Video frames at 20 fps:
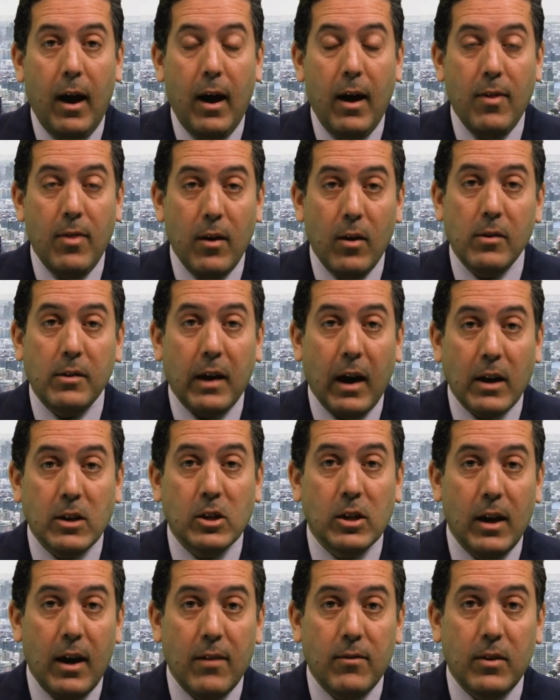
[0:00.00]
and there's
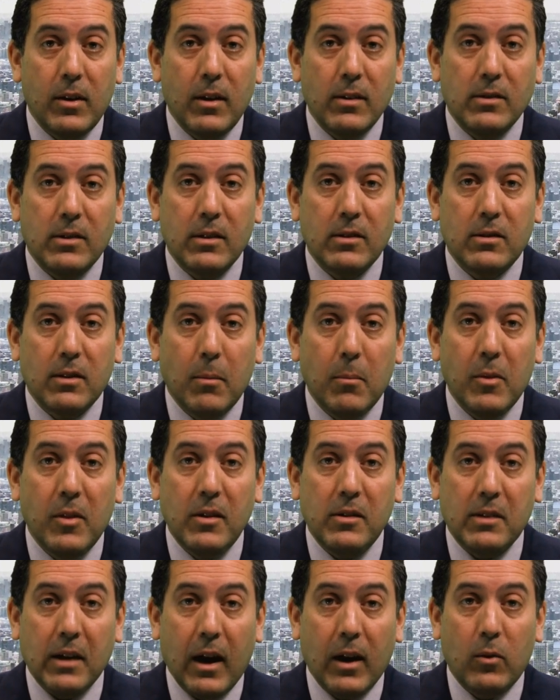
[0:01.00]
actually evidence that some of
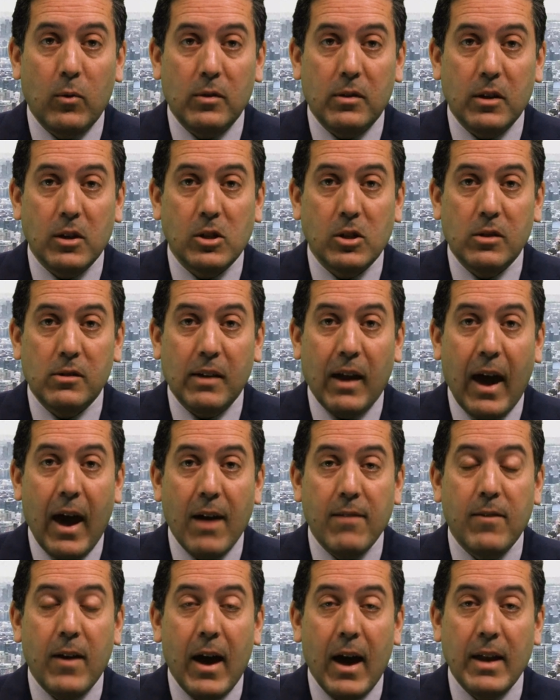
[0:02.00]
these acquisitions
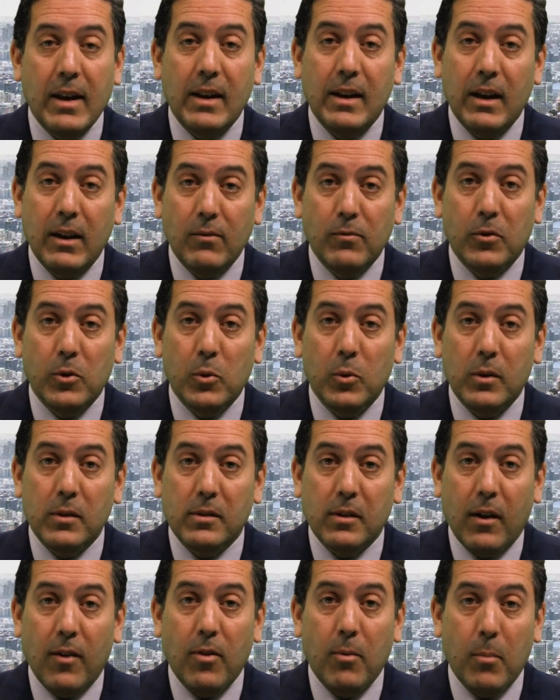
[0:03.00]
have had an
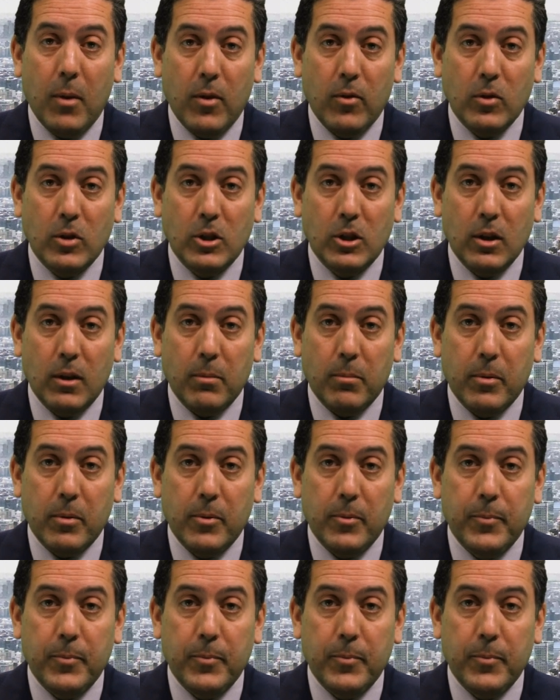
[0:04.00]
influence on the mothership.